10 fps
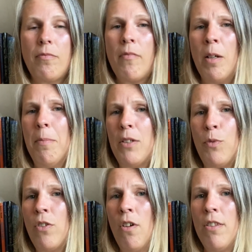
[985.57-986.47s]
But
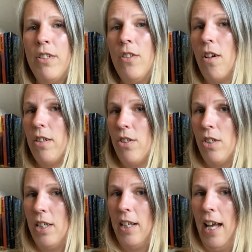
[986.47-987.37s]
with all the knowledge
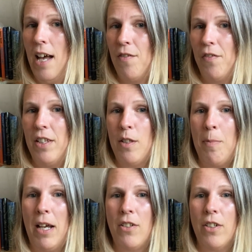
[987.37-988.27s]
that I have of this
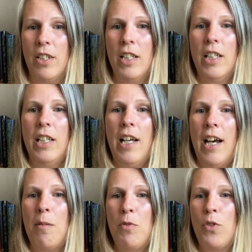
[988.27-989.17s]
pattern,
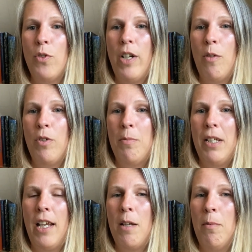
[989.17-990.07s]
I'm sure I would
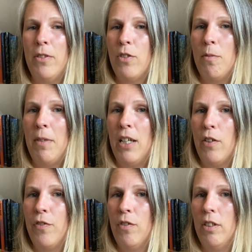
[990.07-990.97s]
be able to make a
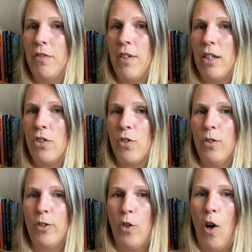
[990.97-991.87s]
fully
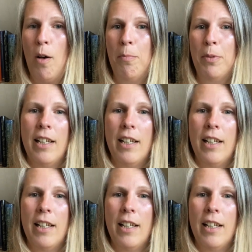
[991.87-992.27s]
functional top.